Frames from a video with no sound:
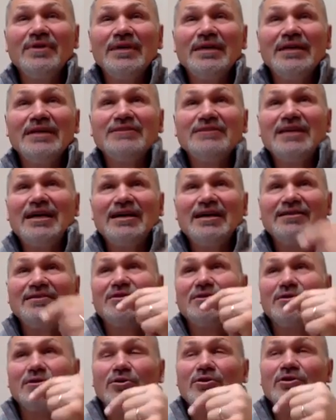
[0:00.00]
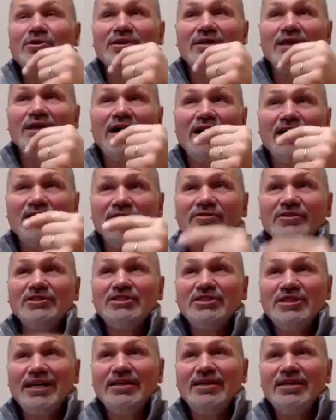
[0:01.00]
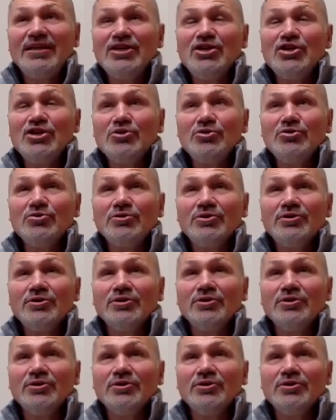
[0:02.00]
Is that the Lord of the harvest sending you?